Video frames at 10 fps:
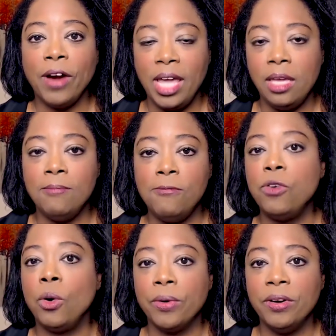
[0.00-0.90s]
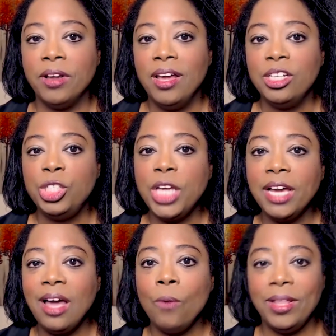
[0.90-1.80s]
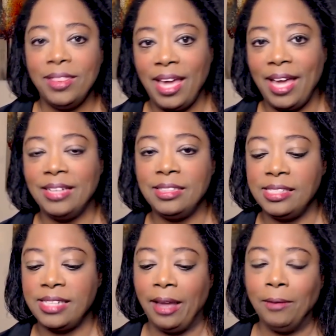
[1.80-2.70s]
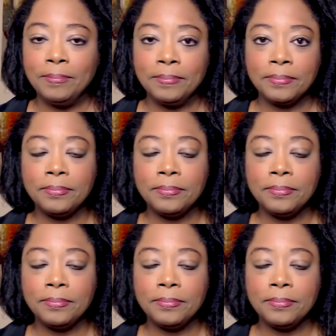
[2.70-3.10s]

for AM Forward, Check out what they had to say.